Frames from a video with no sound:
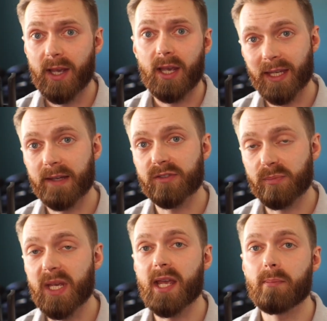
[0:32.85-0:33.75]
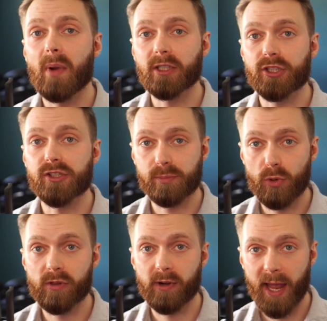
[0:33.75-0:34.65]
It gives me a much
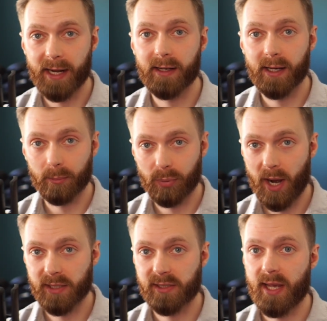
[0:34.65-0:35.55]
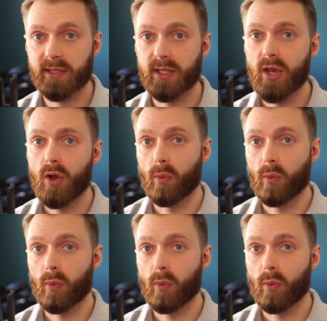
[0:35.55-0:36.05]
smoother editing process